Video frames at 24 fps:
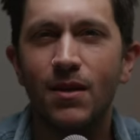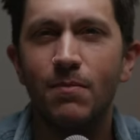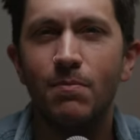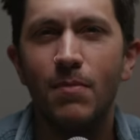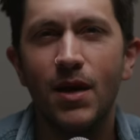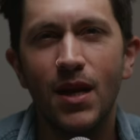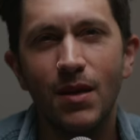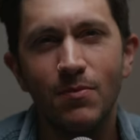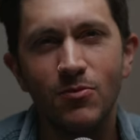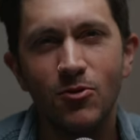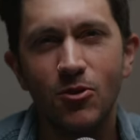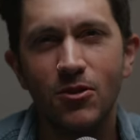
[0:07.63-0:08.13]
up?
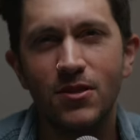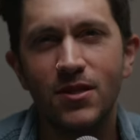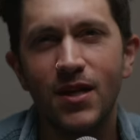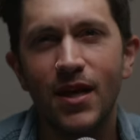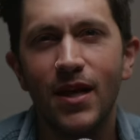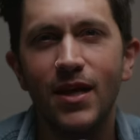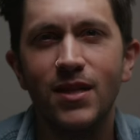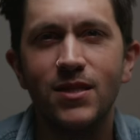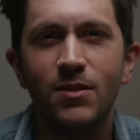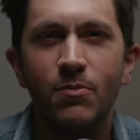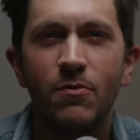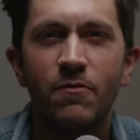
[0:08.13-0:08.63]
My name's Chris
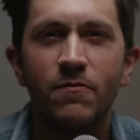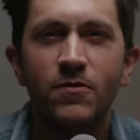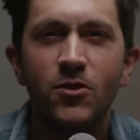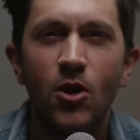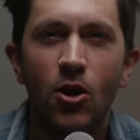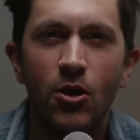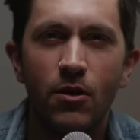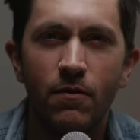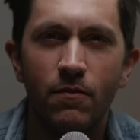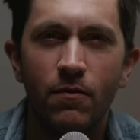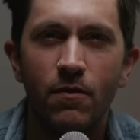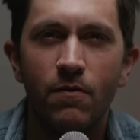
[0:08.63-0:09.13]
Tejas. I'm a
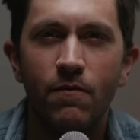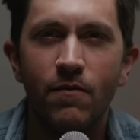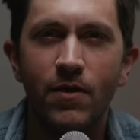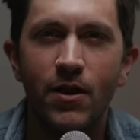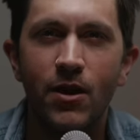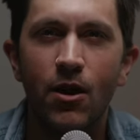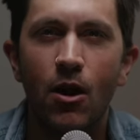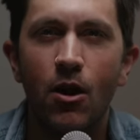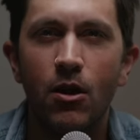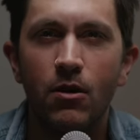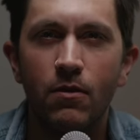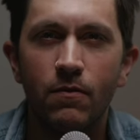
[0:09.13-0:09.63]
photographer and
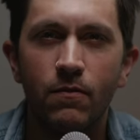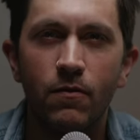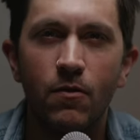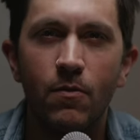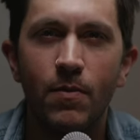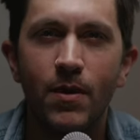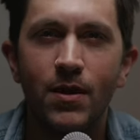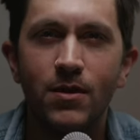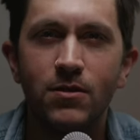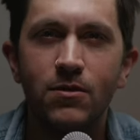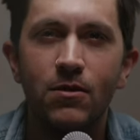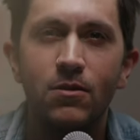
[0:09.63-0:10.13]
videographer
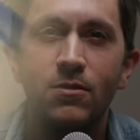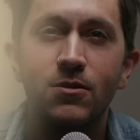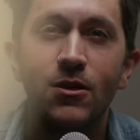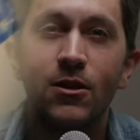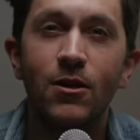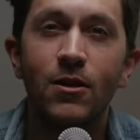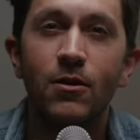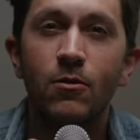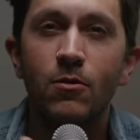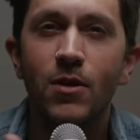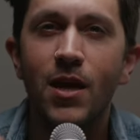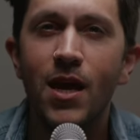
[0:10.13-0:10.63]
based in
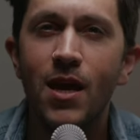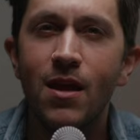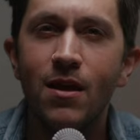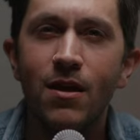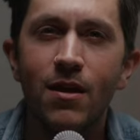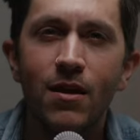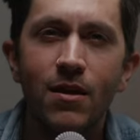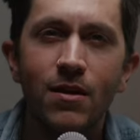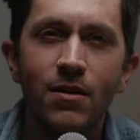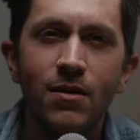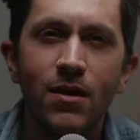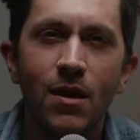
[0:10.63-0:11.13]
Ontario,
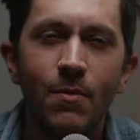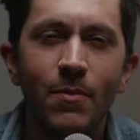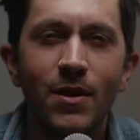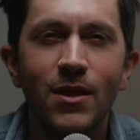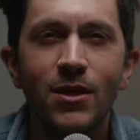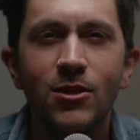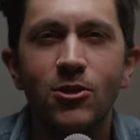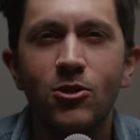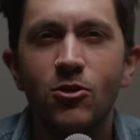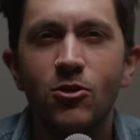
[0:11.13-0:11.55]
Canada. I mainly